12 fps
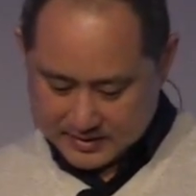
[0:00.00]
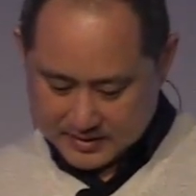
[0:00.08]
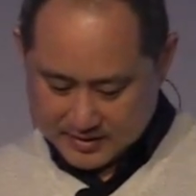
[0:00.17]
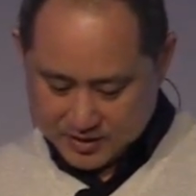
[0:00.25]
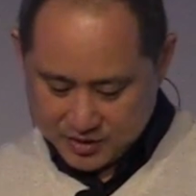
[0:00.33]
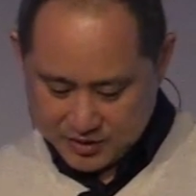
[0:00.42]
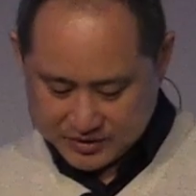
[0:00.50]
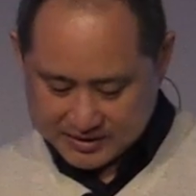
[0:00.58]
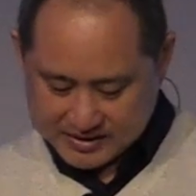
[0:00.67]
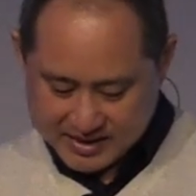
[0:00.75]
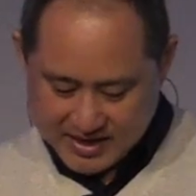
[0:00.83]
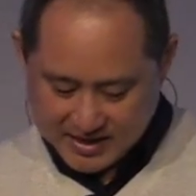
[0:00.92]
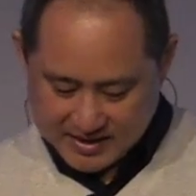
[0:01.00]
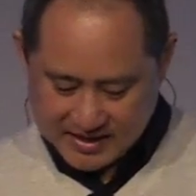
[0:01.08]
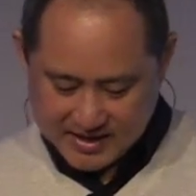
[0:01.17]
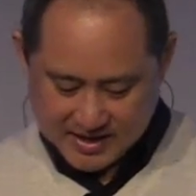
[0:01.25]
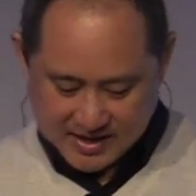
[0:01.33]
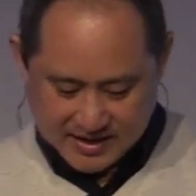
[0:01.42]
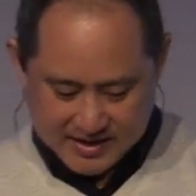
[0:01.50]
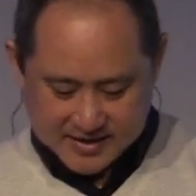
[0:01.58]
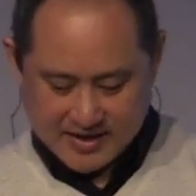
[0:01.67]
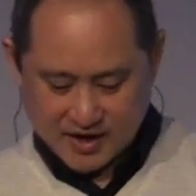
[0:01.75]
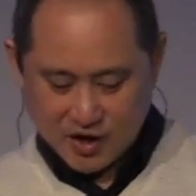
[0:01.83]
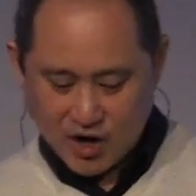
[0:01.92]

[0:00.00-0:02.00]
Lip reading: You see in here that God